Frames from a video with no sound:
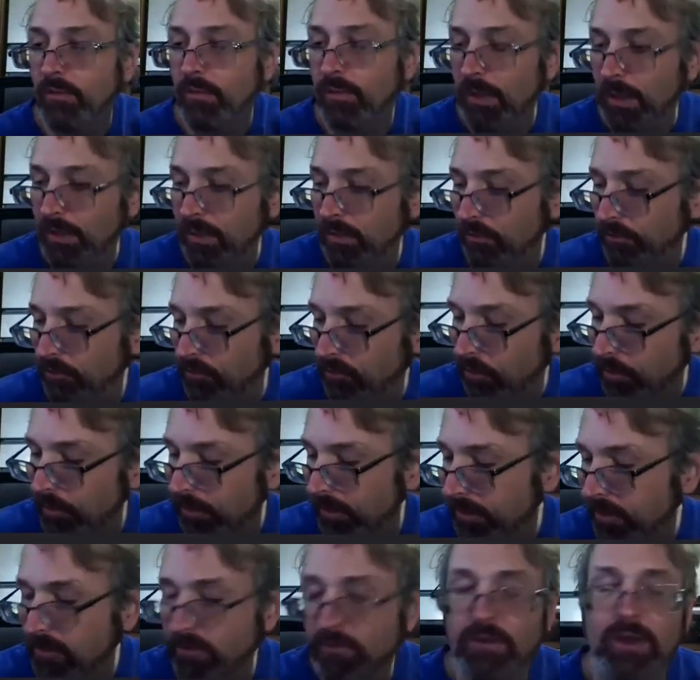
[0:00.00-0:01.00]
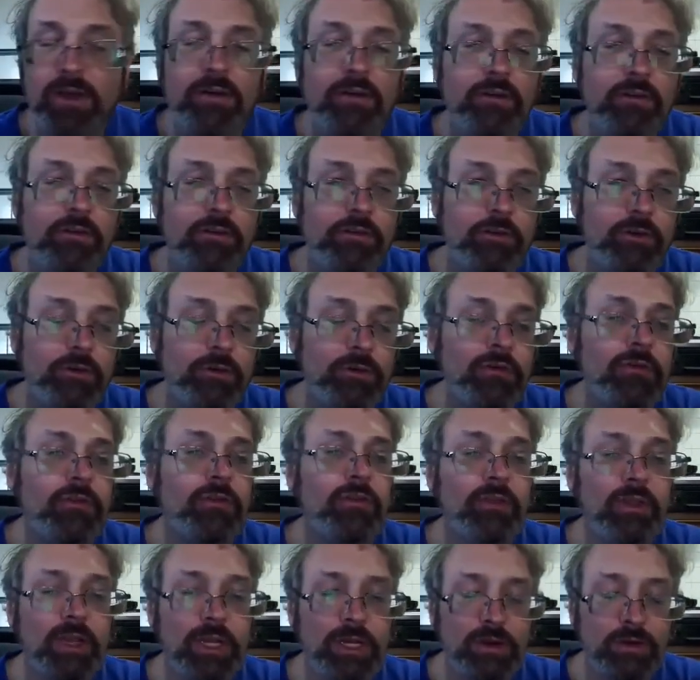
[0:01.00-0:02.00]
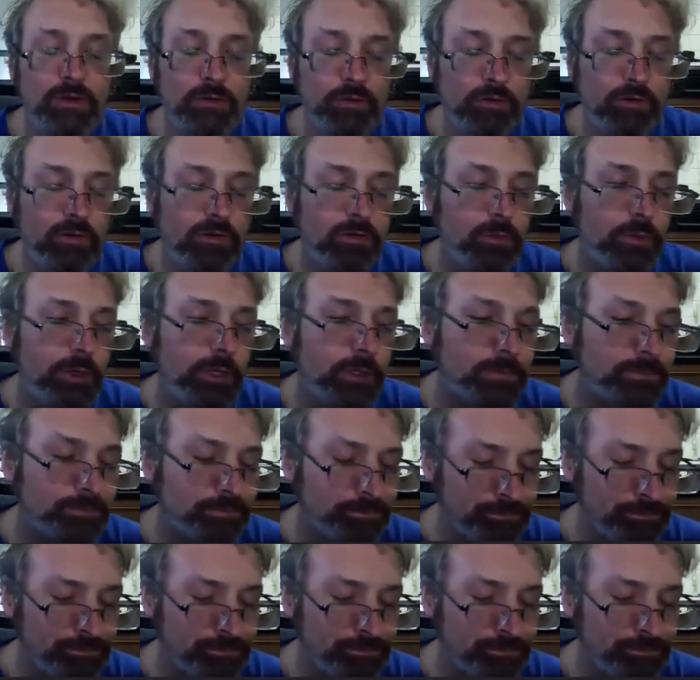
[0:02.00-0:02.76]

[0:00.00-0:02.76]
I also want to extend it to students so they can use it as well.